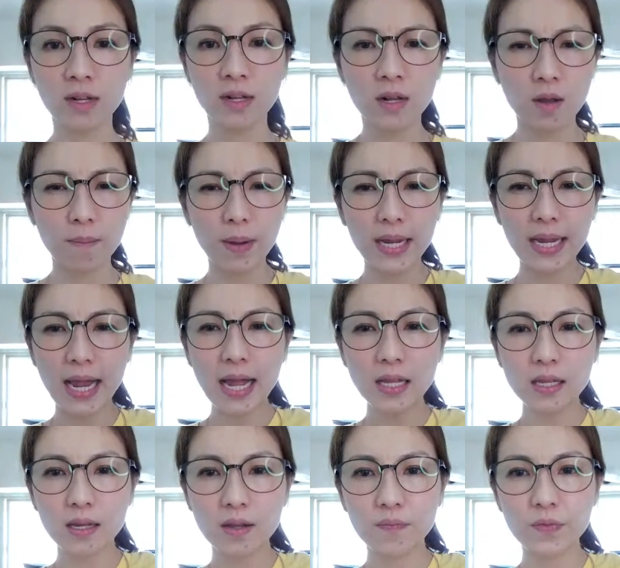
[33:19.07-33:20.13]
my cat
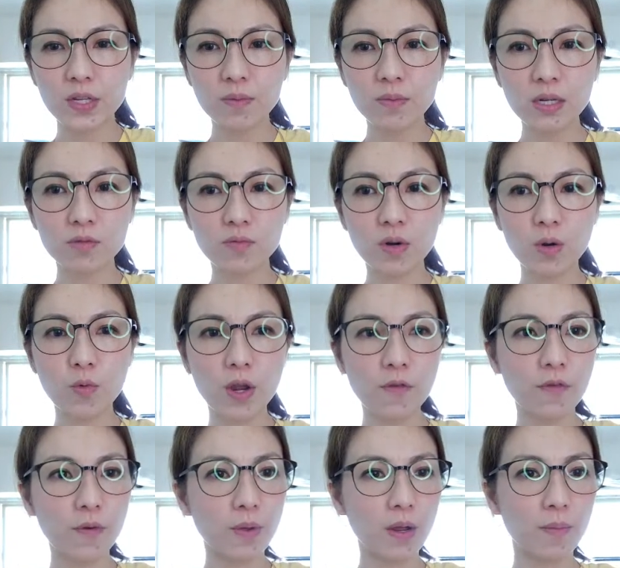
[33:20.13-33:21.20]
sometimes run away
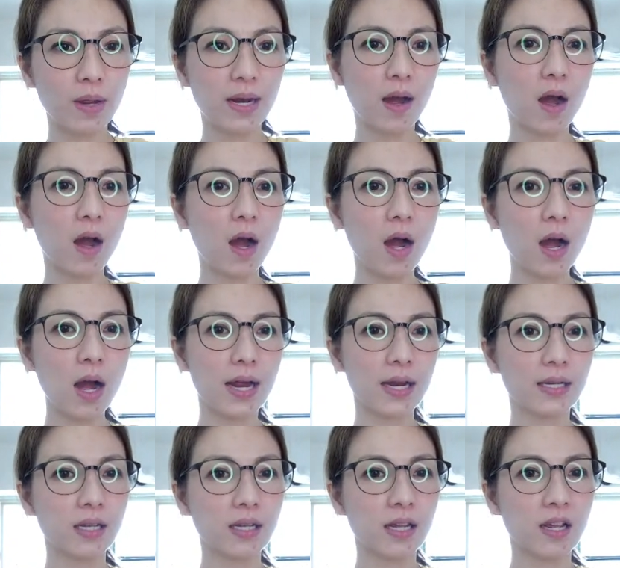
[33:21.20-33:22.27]
from him and
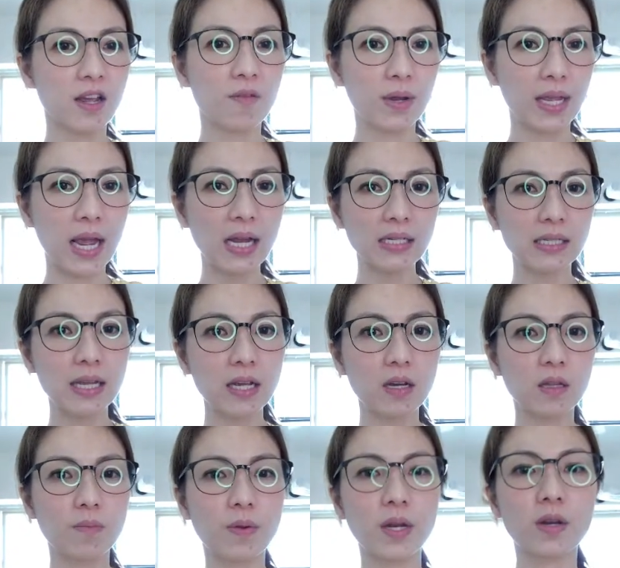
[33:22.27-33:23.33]
hides. My cat is laying on
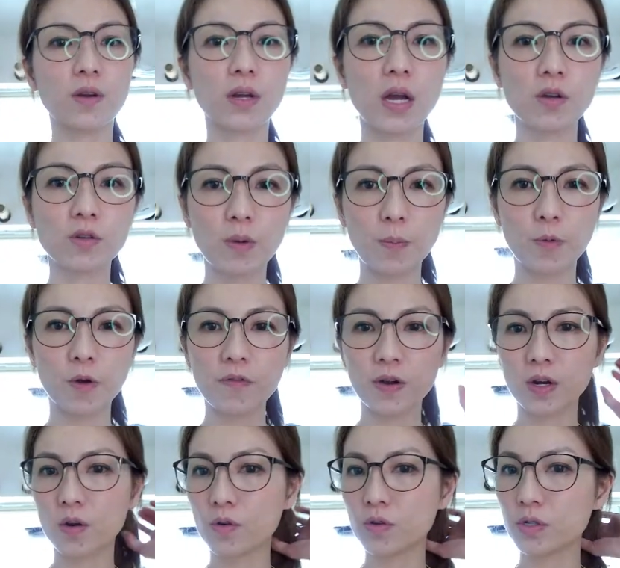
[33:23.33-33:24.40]
the bed of the couch. My
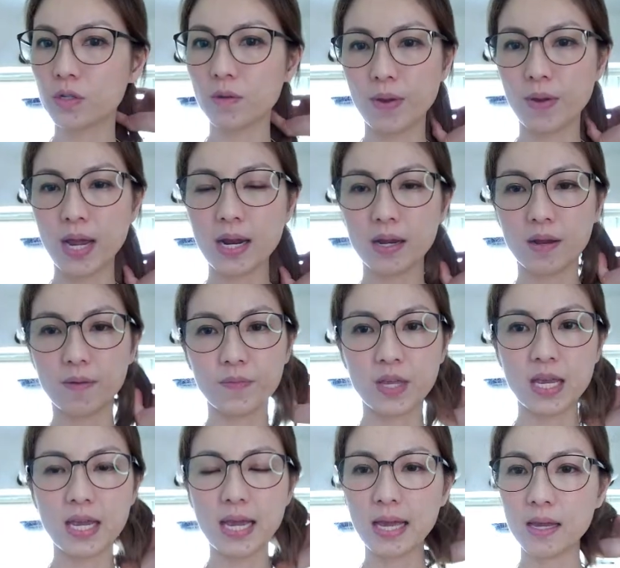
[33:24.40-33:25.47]
boyfriend goes to pet him.
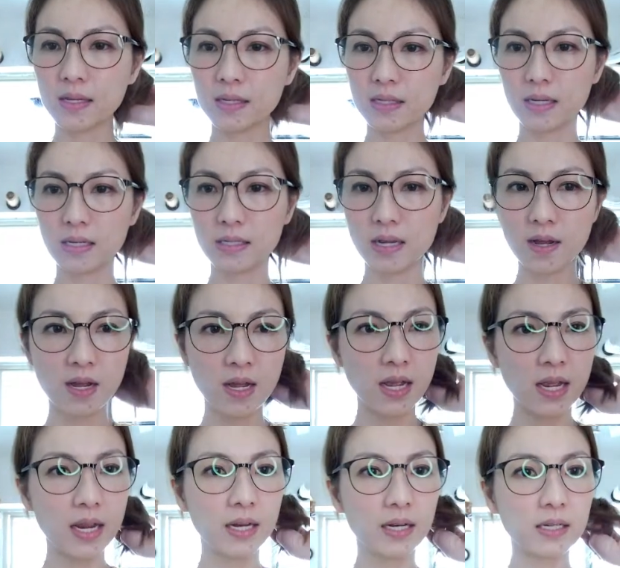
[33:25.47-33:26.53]
He hisses.
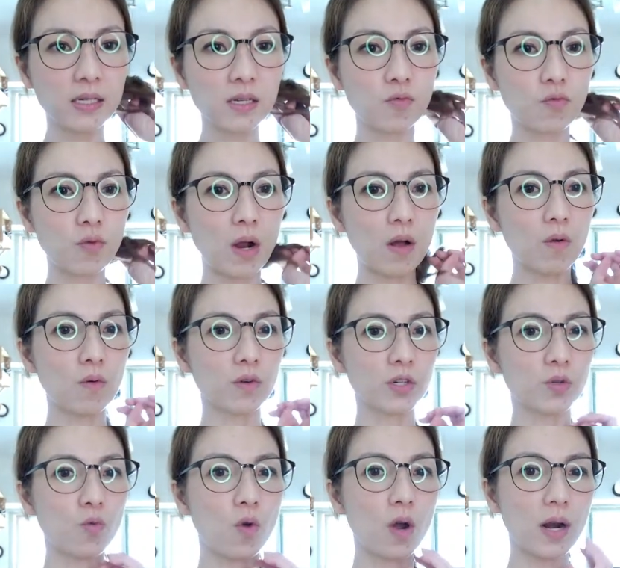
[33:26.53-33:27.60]
He doesn't growl or
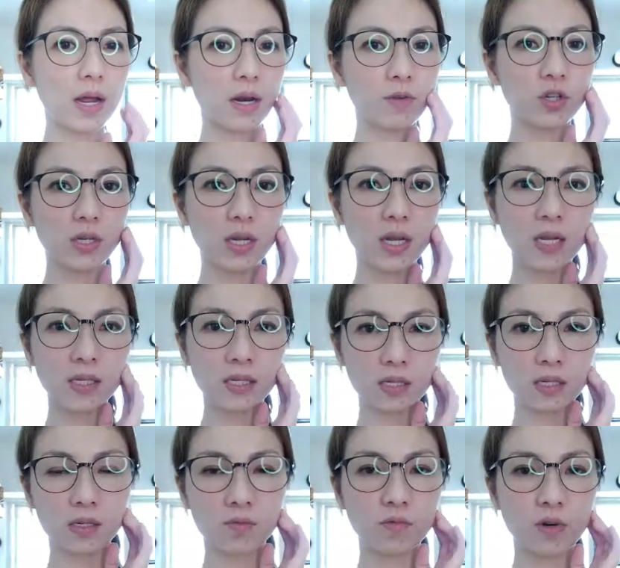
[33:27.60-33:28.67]
swat at him. He just hisses
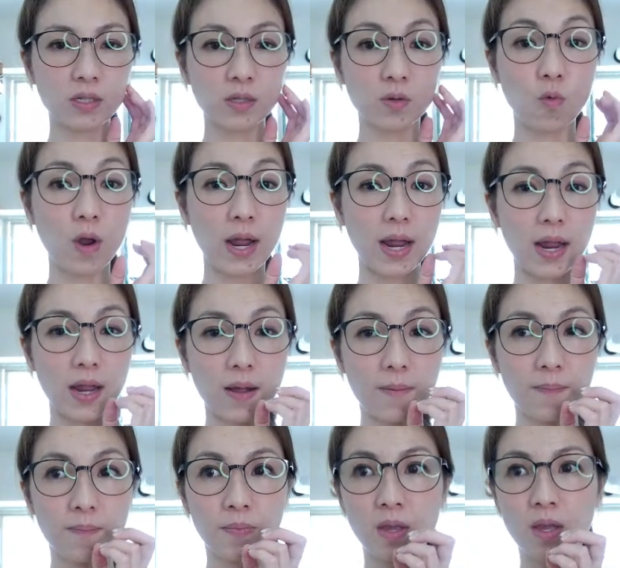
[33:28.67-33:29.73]
and runs away.
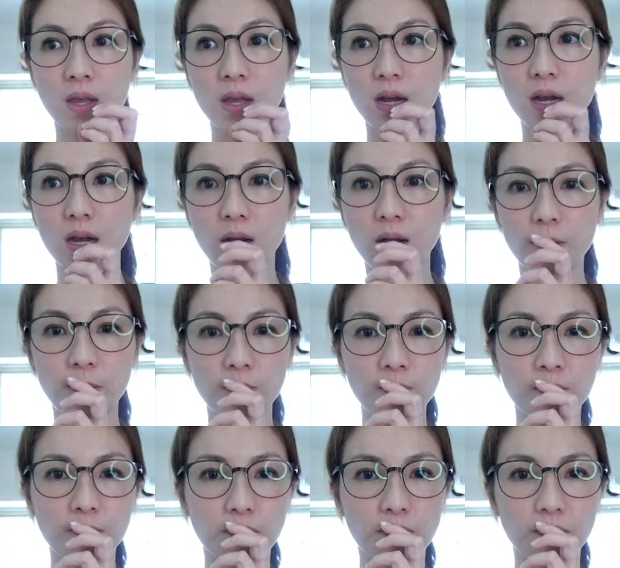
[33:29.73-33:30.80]

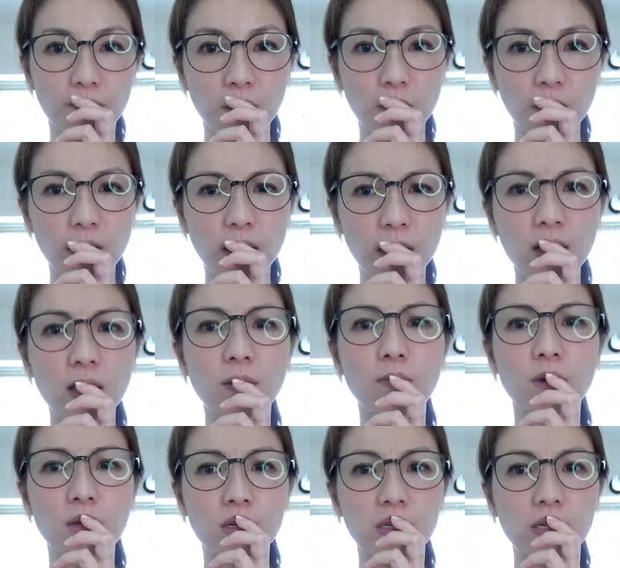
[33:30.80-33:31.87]
Okay, he could be
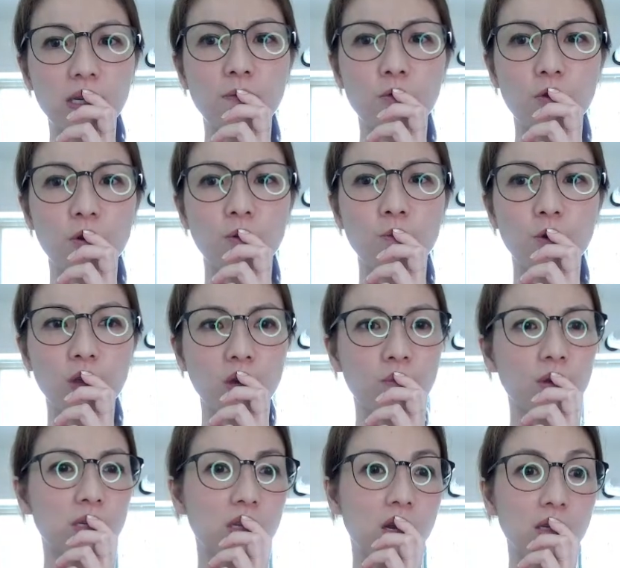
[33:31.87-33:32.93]
in the same room with him
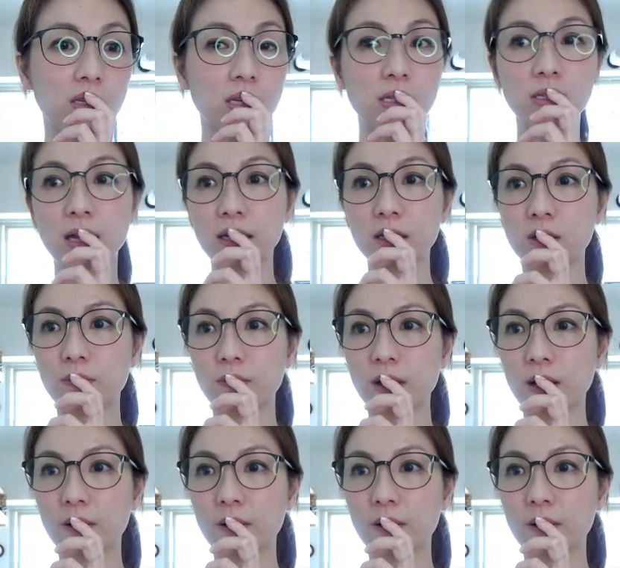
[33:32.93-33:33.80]
as long as he's next to me.